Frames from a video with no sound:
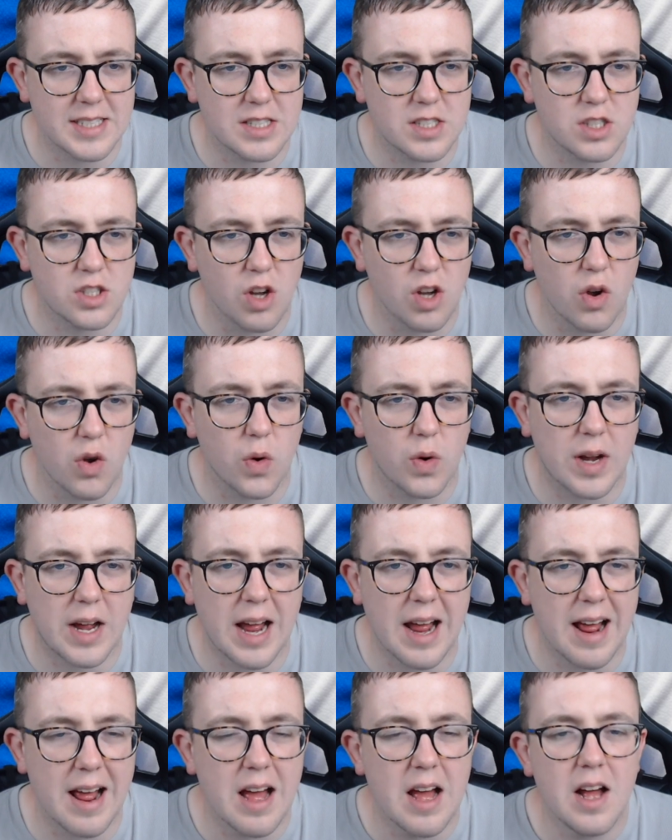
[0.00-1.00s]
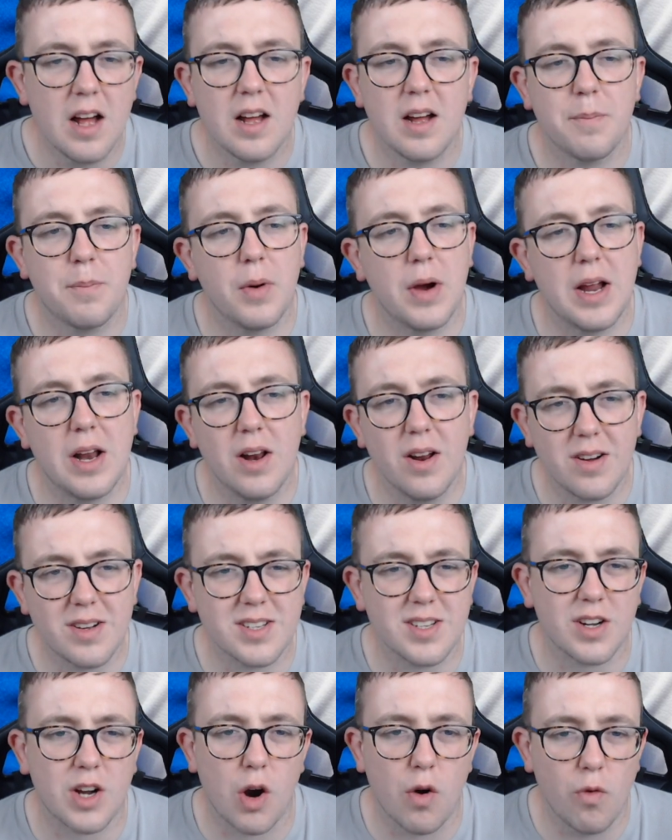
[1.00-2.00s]
style kit, but it
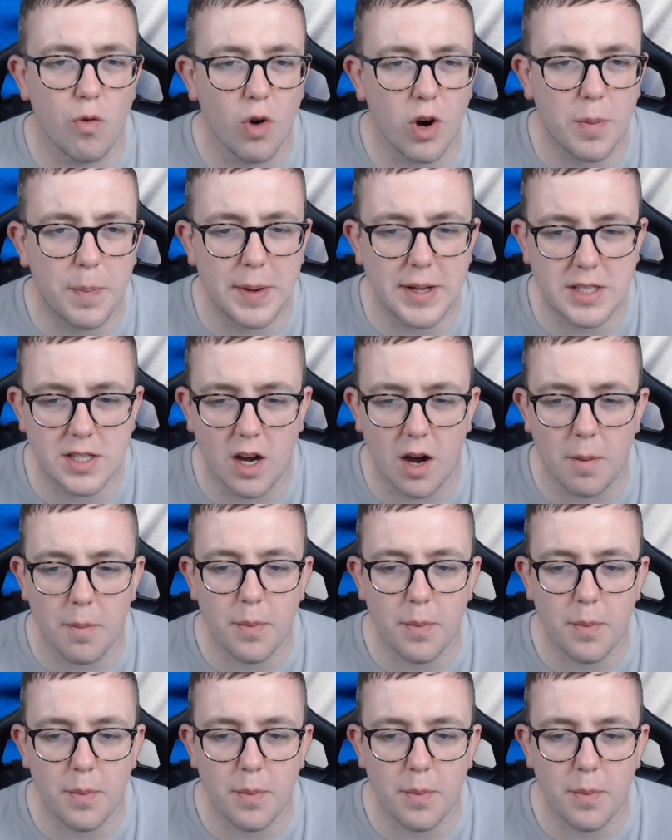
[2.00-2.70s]
looks like a rugby top.